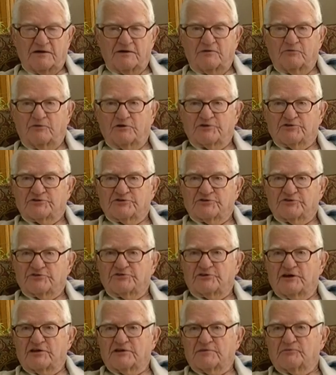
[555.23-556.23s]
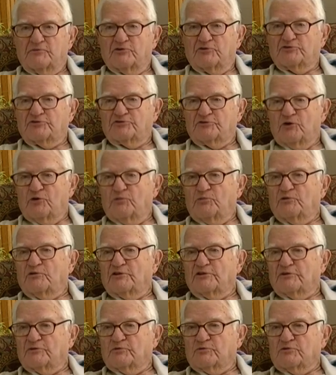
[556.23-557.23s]
which is not the most noble
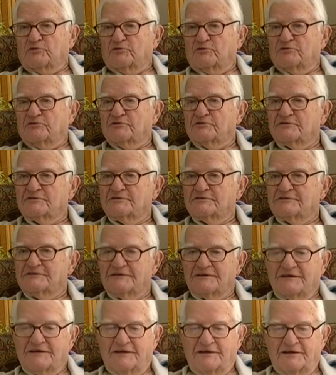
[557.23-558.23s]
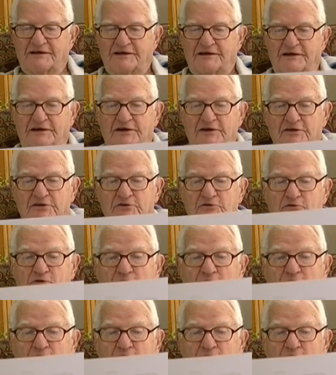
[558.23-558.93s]
in the world, he knew